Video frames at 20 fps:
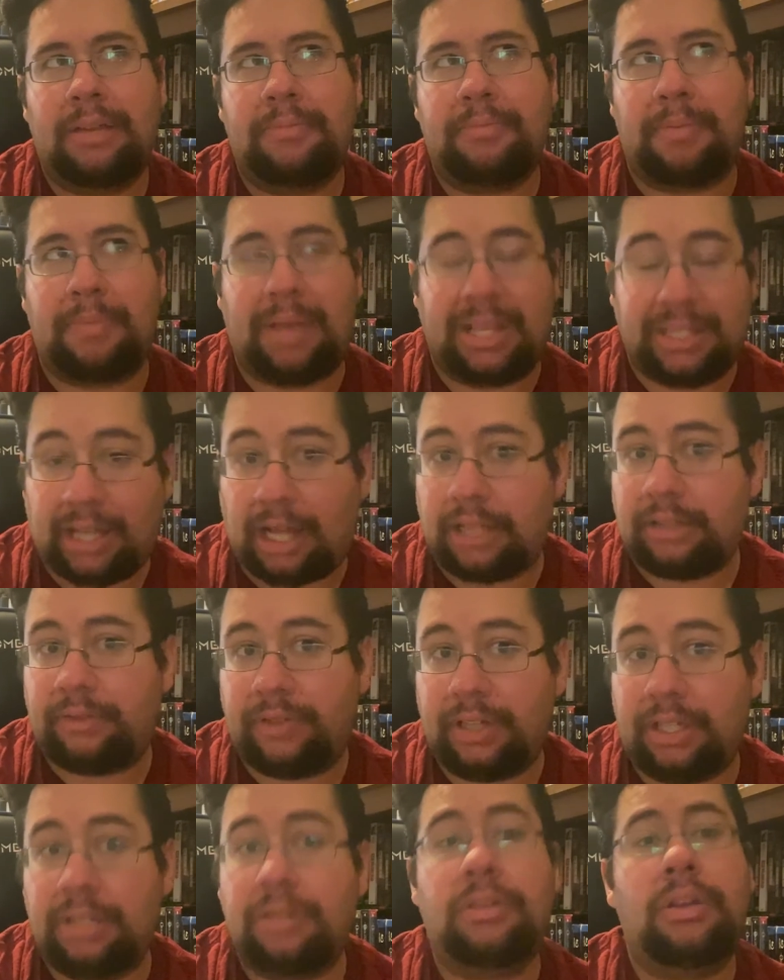But Mezagog the
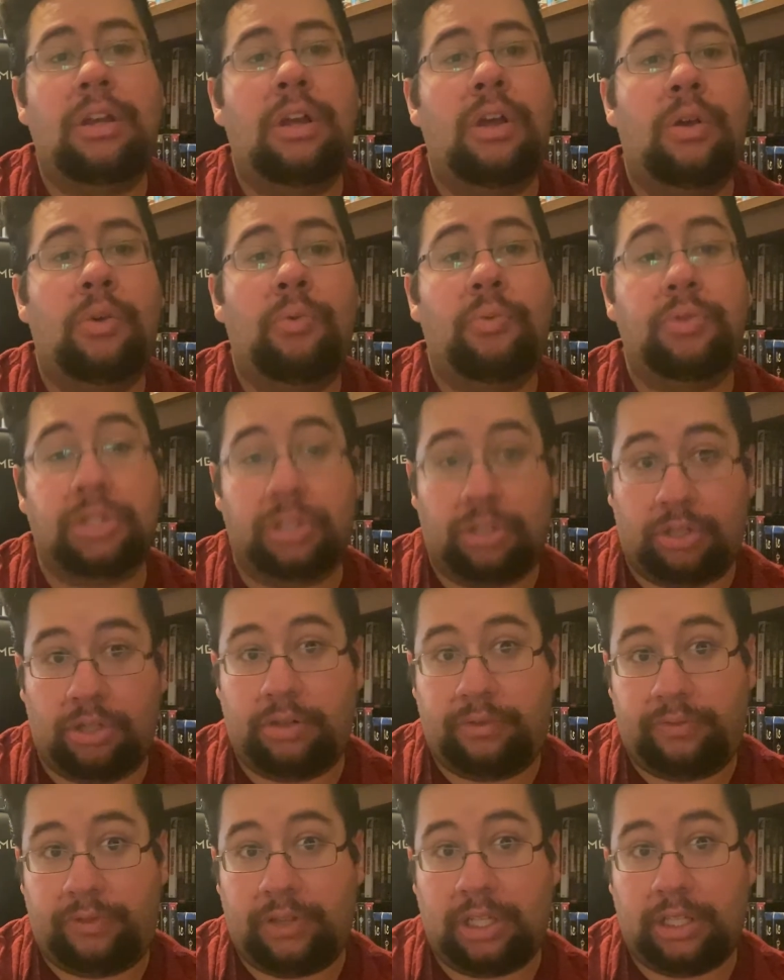villain was a
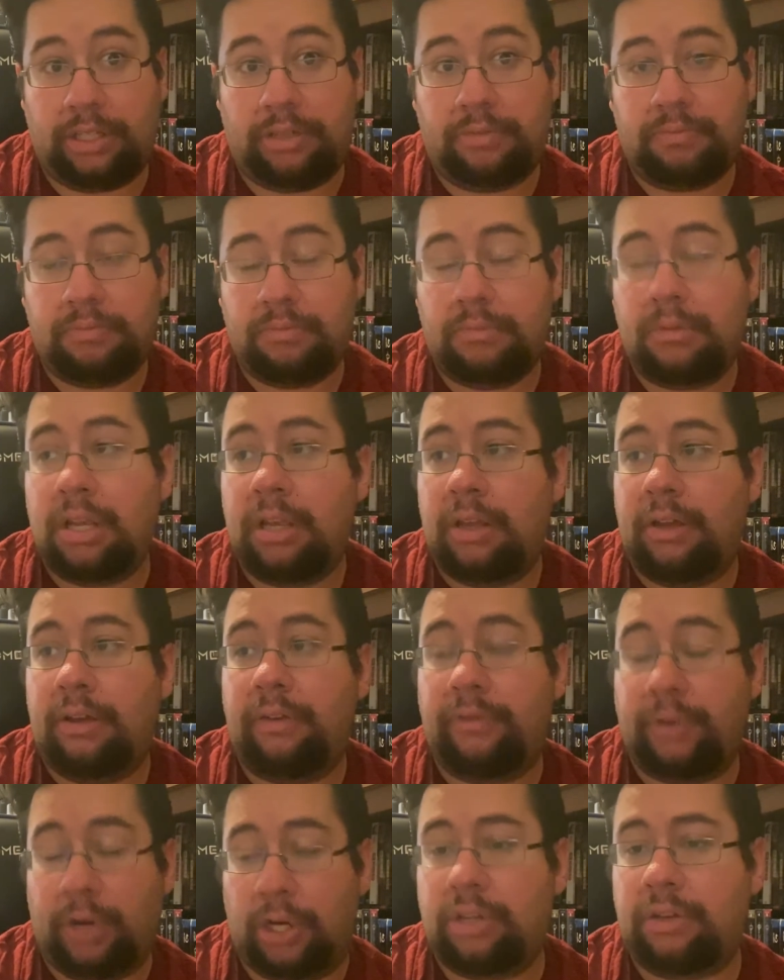good villain, a
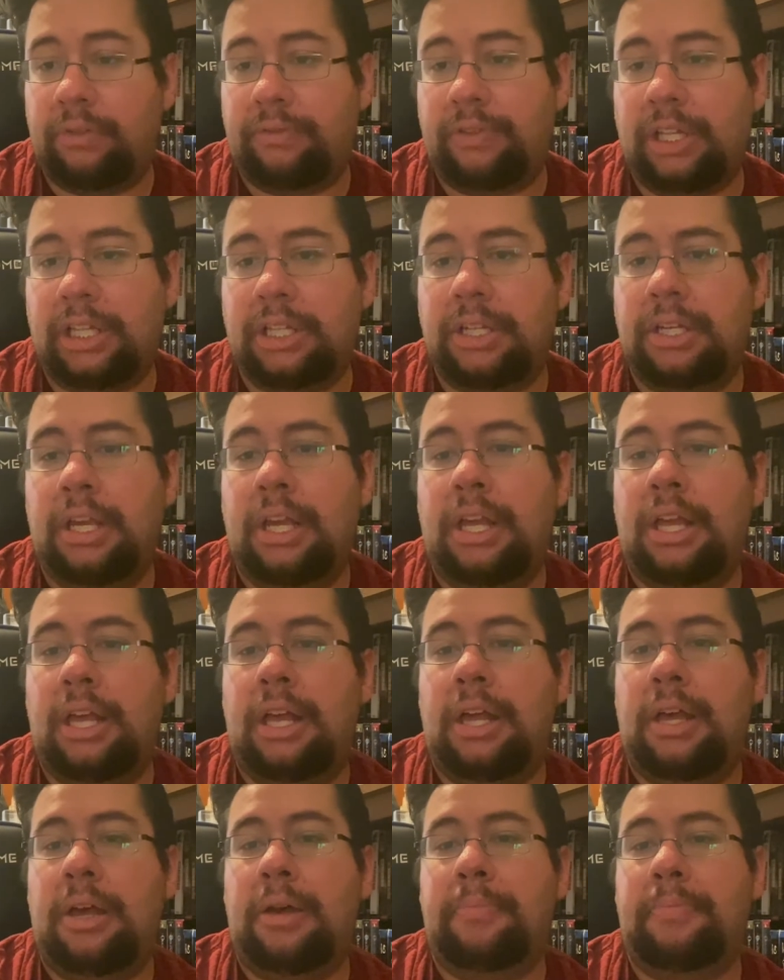very good villain,
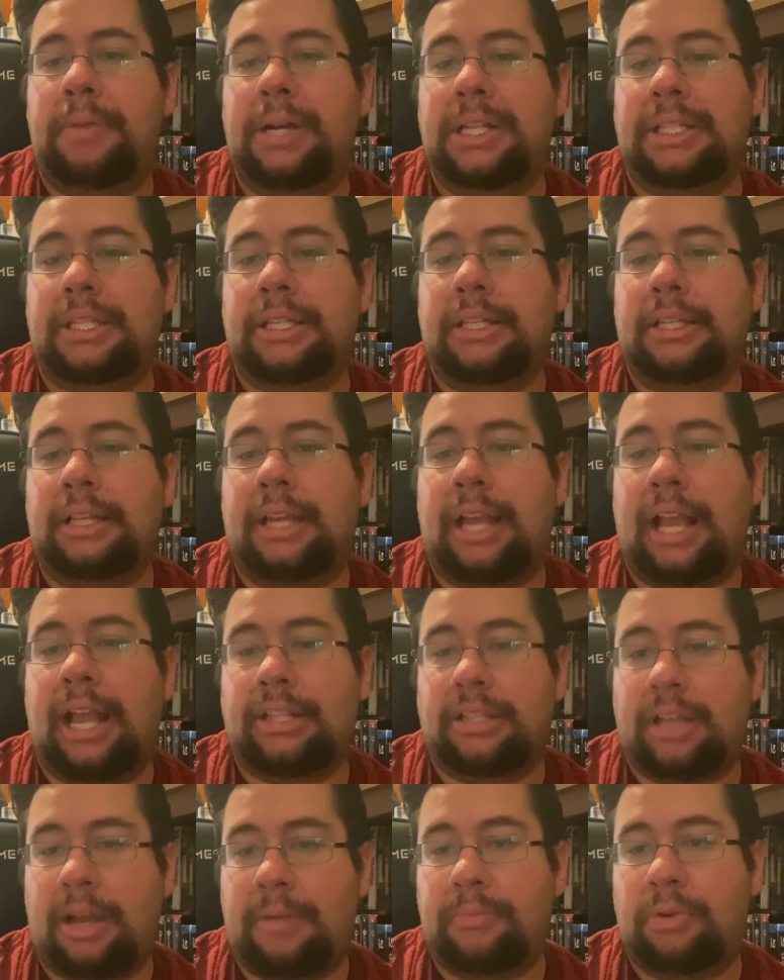but
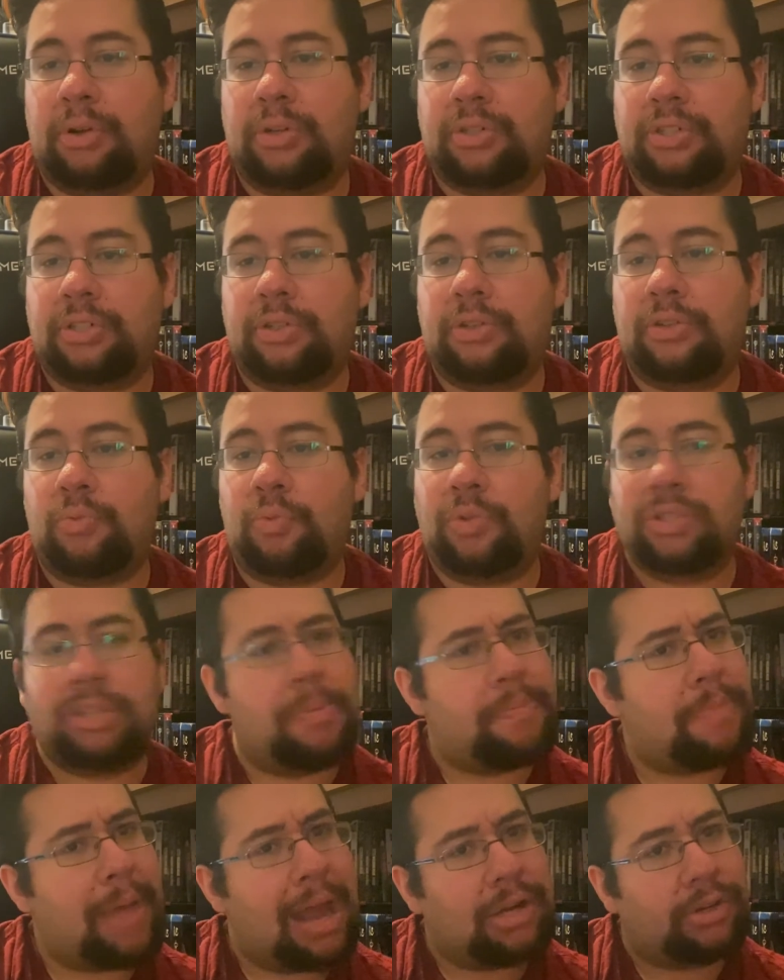Anton Mercer was a
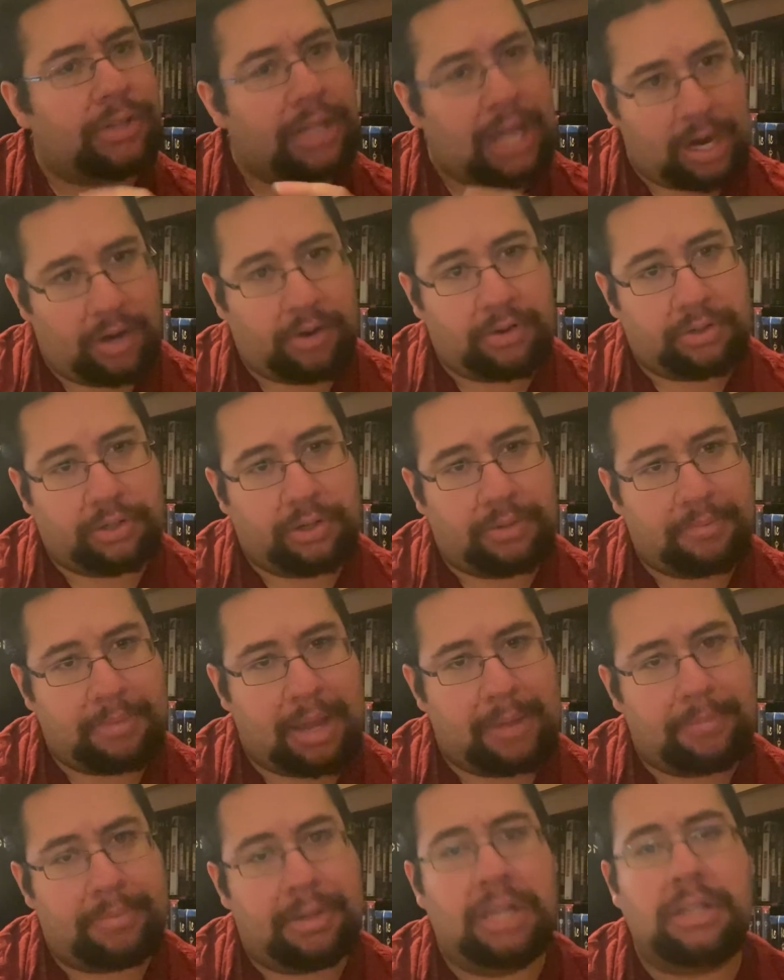better character, in
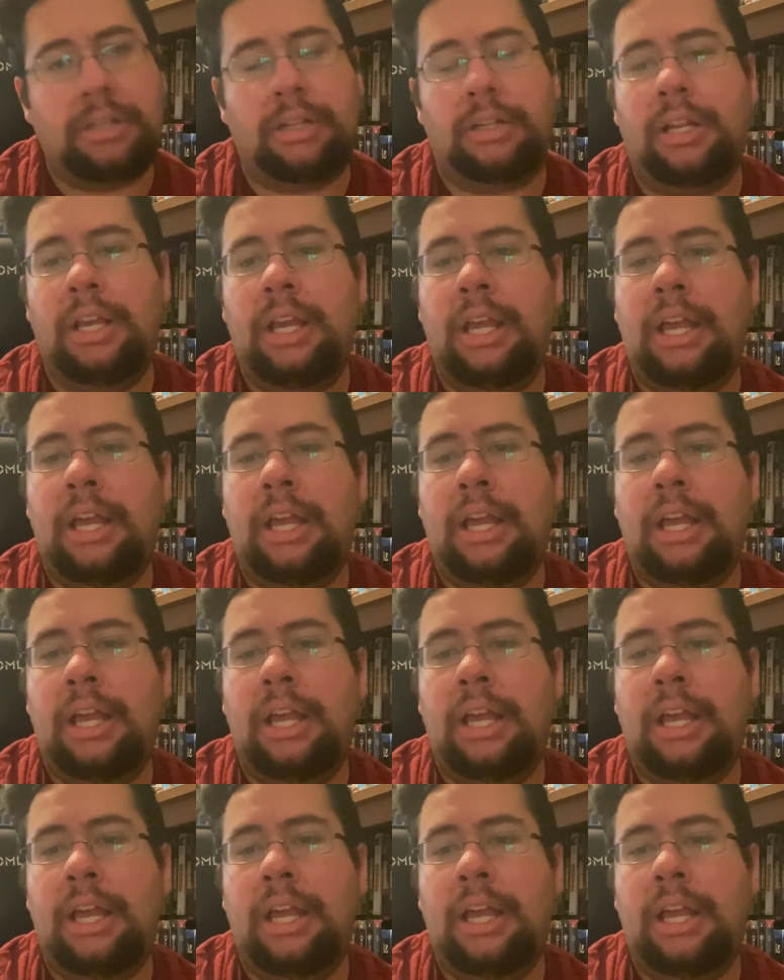my opinion.